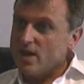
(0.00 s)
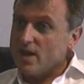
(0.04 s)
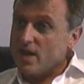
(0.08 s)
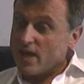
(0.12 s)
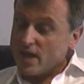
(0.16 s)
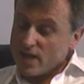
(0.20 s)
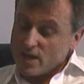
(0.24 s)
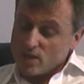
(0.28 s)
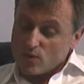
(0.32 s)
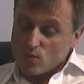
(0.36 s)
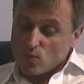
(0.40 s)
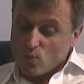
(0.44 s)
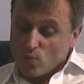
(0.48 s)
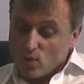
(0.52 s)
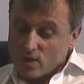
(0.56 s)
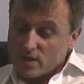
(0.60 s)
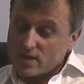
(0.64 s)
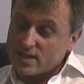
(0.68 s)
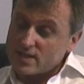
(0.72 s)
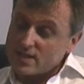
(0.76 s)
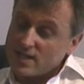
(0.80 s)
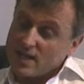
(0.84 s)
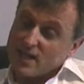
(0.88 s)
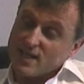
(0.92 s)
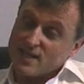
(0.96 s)
And what
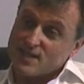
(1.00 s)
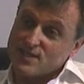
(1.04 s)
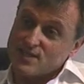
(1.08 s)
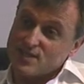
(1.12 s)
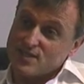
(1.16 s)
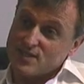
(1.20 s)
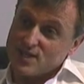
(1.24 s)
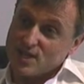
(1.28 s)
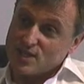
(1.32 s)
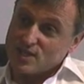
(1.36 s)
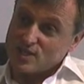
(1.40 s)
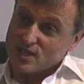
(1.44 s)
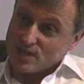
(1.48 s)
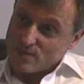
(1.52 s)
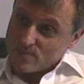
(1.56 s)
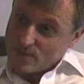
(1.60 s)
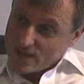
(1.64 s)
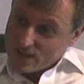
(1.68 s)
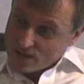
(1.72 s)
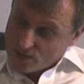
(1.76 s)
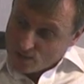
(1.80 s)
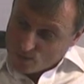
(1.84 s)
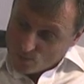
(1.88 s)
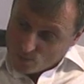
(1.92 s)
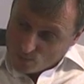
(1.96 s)
it does is actually
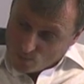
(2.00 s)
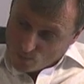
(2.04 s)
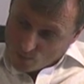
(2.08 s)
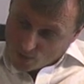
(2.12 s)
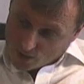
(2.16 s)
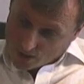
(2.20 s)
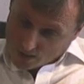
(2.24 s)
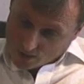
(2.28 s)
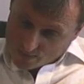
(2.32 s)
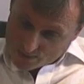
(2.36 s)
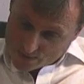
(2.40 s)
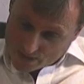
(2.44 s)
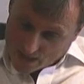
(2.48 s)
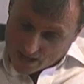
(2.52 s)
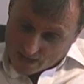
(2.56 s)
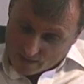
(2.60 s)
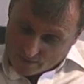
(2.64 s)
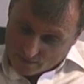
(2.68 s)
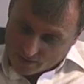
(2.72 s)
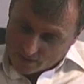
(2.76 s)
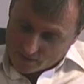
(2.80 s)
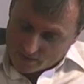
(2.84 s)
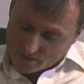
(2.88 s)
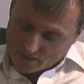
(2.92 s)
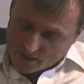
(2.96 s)
mean that what comes out
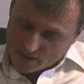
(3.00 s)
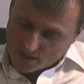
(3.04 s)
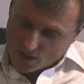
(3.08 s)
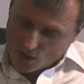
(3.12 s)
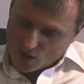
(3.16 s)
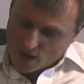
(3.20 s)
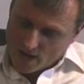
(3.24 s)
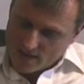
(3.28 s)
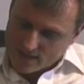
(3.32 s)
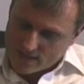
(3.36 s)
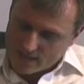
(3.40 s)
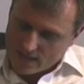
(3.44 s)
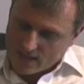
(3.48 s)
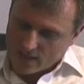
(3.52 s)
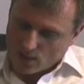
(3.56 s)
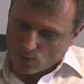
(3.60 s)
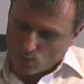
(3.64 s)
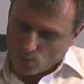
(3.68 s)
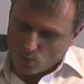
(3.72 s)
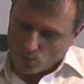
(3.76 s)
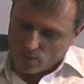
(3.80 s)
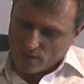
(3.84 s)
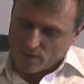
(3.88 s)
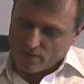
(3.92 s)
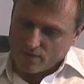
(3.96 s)
of it, the idea
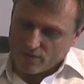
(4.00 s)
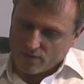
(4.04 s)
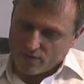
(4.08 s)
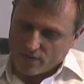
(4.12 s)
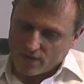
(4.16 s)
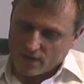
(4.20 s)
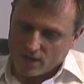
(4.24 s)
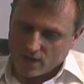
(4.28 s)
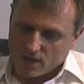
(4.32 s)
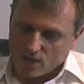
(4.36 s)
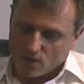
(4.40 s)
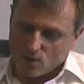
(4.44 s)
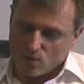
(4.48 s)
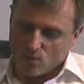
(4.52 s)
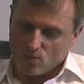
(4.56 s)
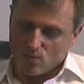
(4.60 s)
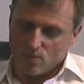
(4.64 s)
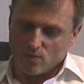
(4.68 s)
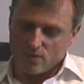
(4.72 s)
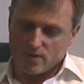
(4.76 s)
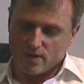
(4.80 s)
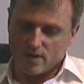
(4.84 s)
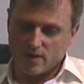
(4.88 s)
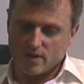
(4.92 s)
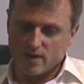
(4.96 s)
or the thing
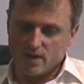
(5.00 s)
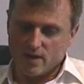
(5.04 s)
or the